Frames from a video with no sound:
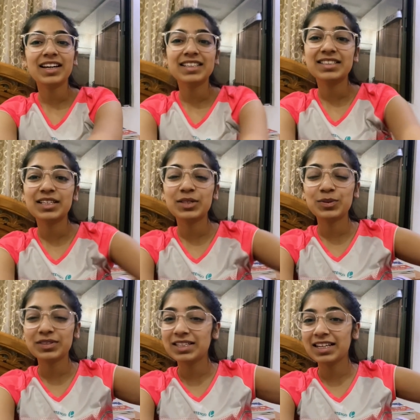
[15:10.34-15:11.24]
guys, this
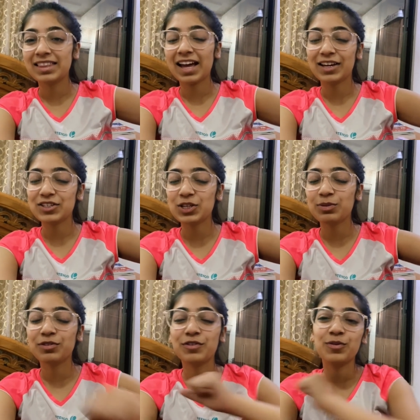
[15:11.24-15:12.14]
was it. Thank you so
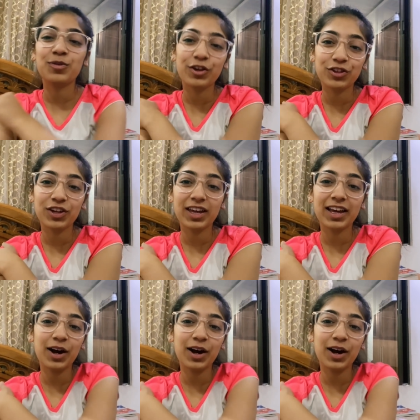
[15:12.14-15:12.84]
much for watching